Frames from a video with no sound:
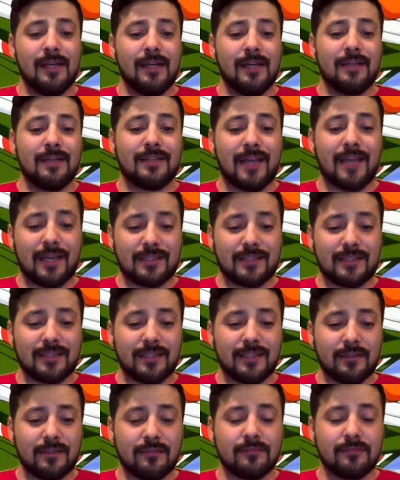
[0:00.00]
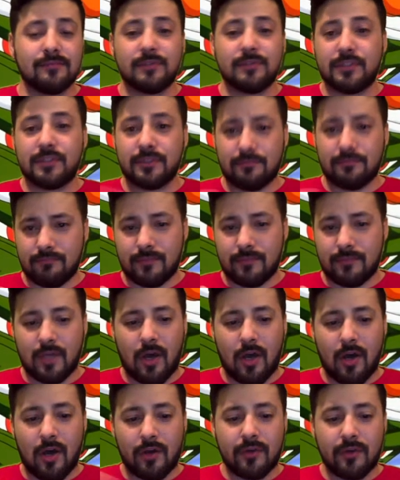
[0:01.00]
Attack scale, which is the
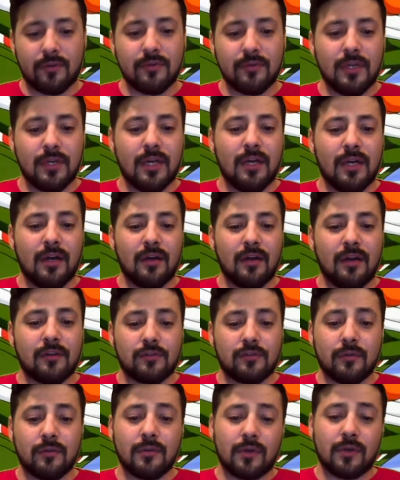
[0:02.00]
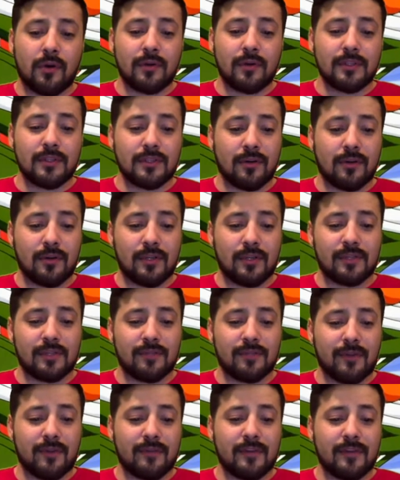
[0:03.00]
auto. Draw one card, and this card gets
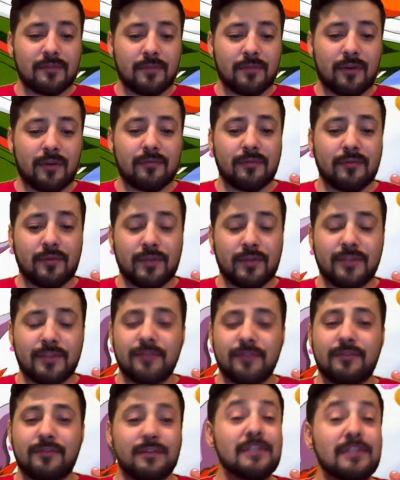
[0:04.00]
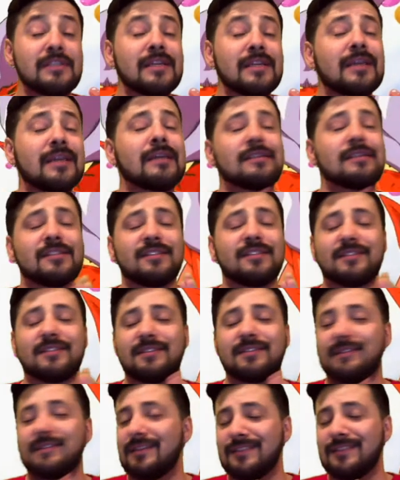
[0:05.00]
5,000 power for the duration of the turn. This thing is just
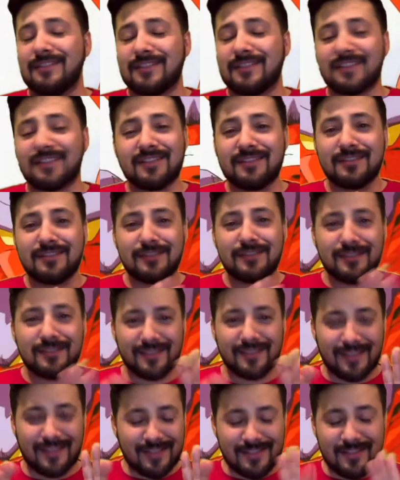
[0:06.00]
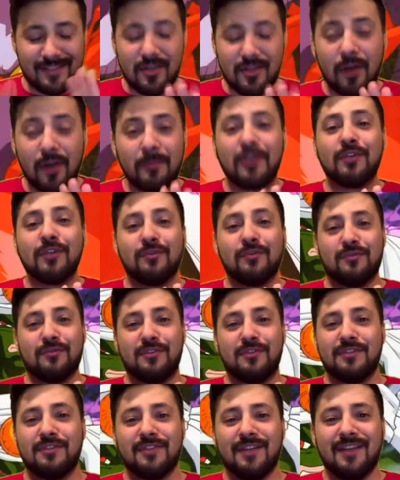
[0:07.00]
gets dumb
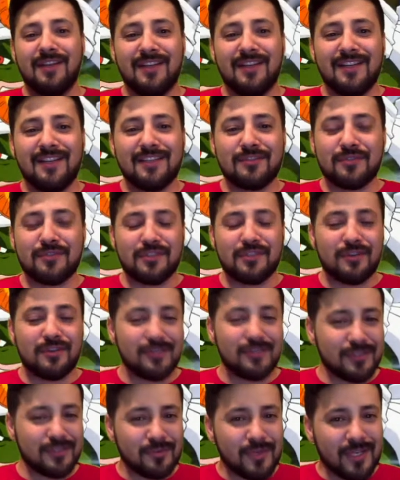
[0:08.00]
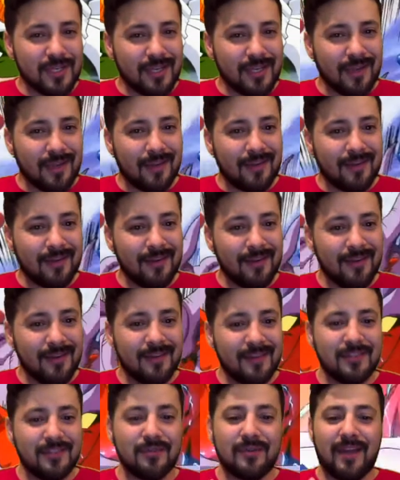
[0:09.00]
huge. So he starts at 20k.
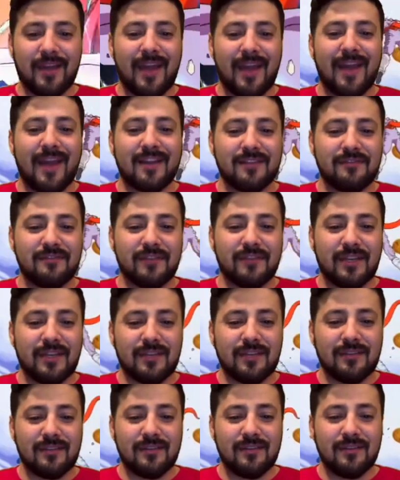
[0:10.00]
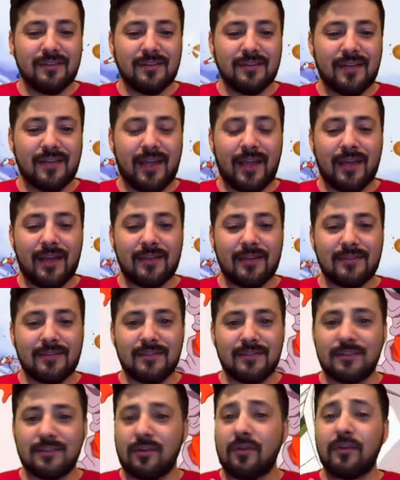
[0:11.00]
You can activate and
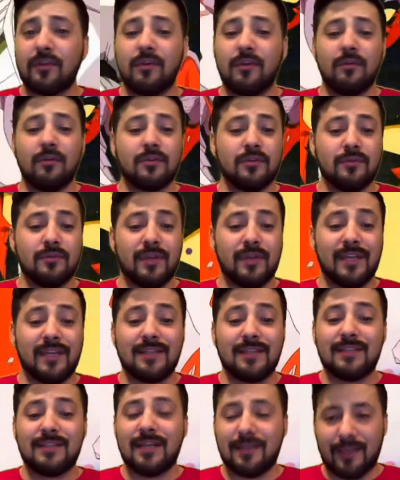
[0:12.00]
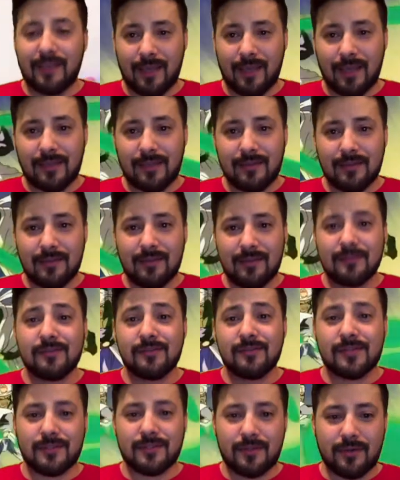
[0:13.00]
discard a Goku and get 10k. So
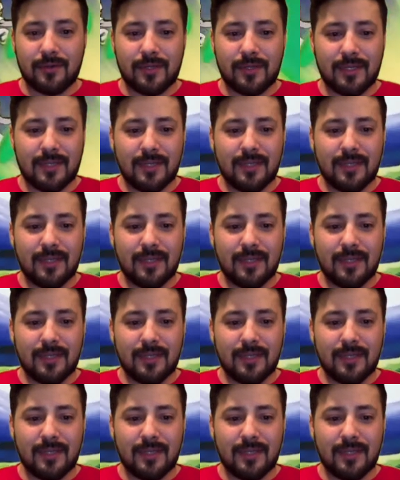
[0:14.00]
that's 30.